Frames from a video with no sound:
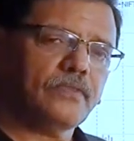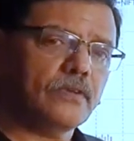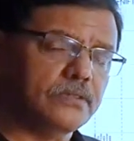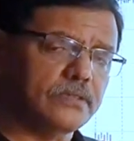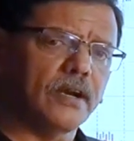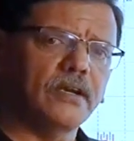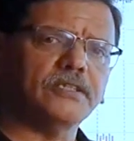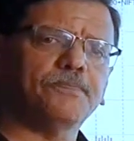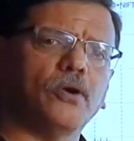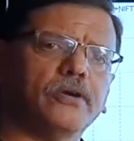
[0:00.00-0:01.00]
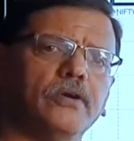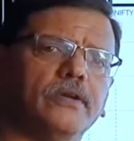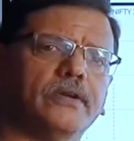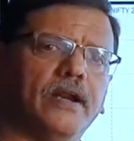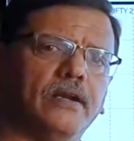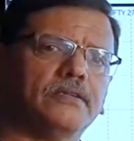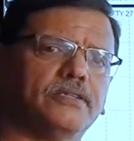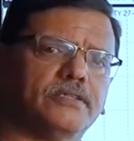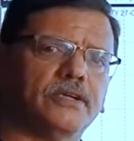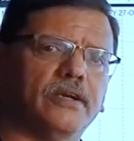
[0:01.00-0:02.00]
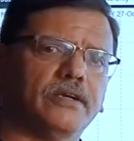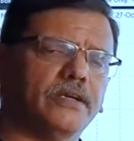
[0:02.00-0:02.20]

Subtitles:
straddle is plotted on a candlestick chart,